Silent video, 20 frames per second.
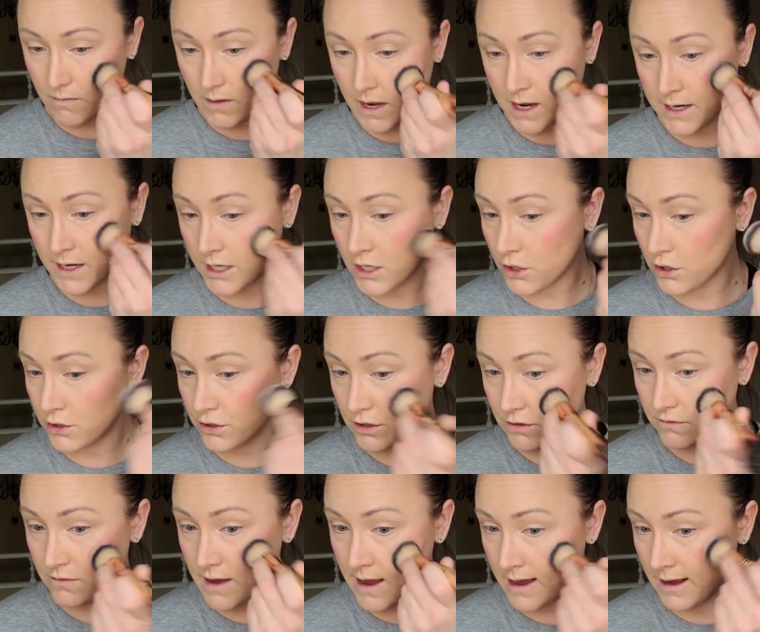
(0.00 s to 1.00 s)
And I could
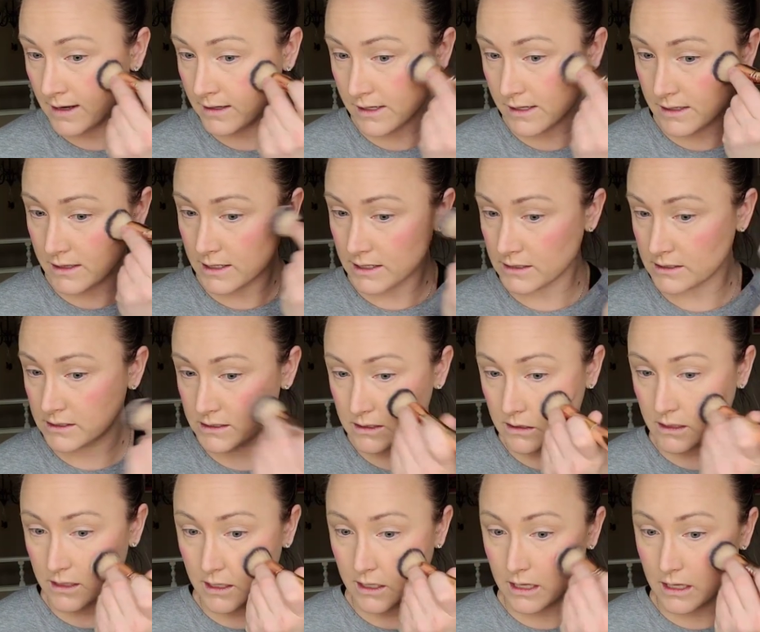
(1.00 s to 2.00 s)
have added this
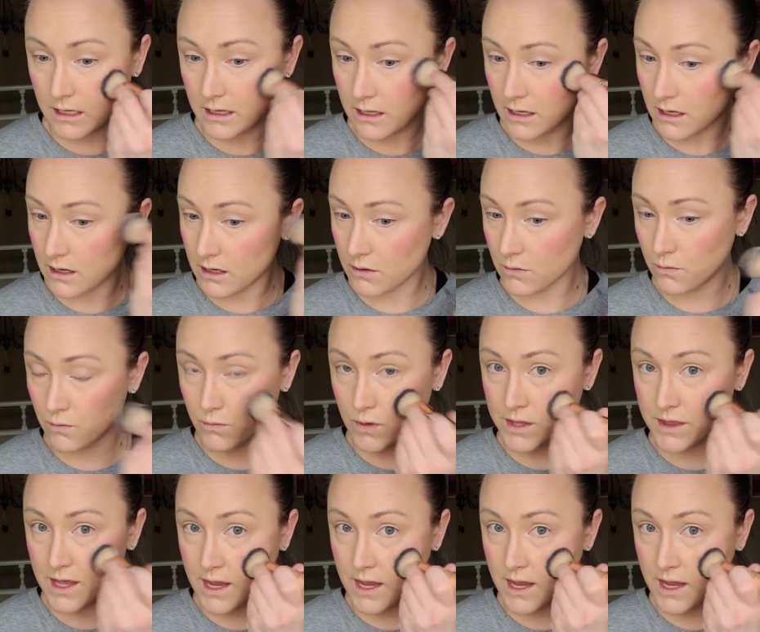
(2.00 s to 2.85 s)
with